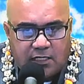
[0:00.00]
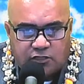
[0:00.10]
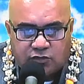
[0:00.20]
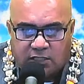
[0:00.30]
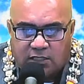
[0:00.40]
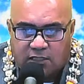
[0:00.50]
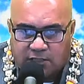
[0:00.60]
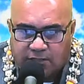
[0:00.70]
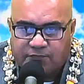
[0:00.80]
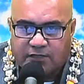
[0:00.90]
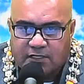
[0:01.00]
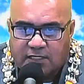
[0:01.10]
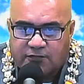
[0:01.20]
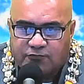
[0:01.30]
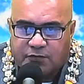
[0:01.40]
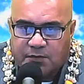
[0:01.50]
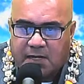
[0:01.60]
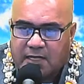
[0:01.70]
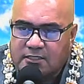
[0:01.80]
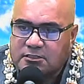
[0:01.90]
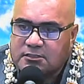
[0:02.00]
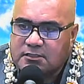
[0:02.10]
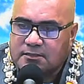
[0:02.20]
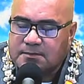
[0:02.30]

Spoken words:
Trying to live the life for Christ.